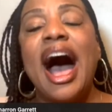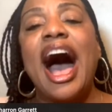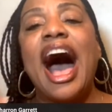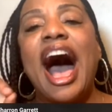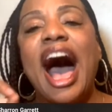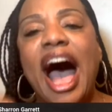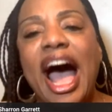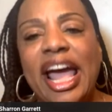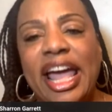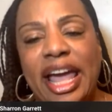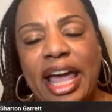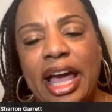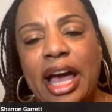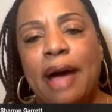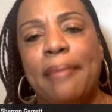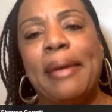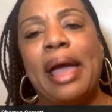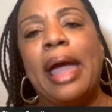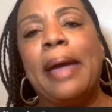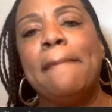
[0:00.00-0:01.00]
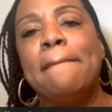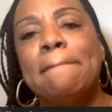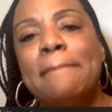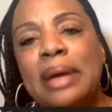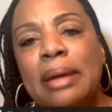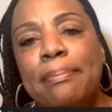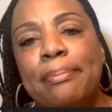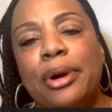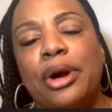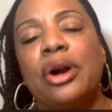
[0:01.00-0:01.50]
I am a
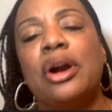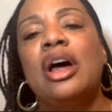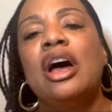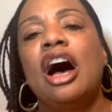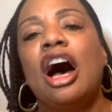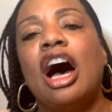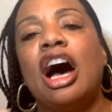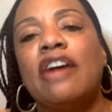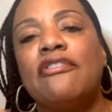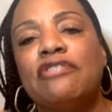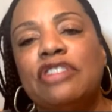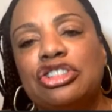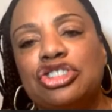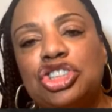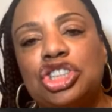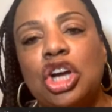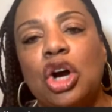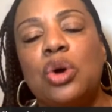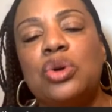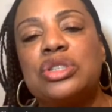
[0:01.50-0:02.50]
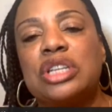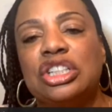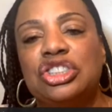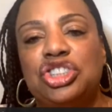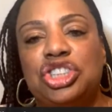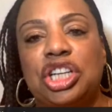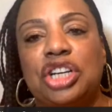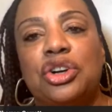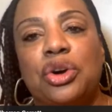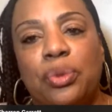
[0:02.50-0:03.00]
member of the
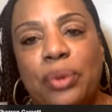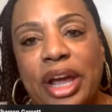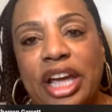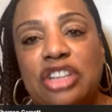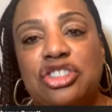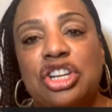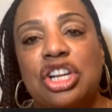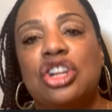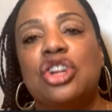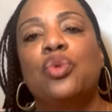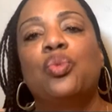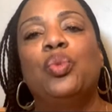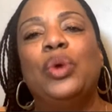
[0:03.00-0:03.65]
chosen generation.